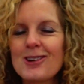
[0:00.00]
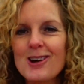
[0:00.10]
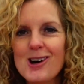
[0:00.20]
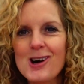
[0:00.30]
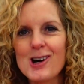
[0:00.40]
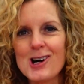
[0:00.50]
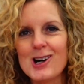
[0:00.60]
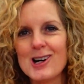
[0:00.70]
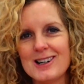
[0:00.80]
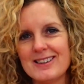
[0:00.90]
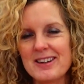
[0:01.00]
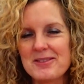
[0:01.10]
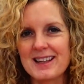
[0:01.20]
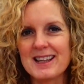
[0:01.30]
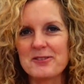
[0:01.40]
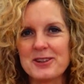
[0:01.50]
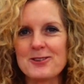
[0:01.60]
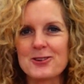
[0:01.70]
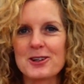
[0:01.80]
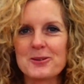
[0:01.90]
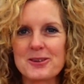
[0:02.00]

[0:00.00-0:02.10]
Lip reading: Oh, that was a lovely story,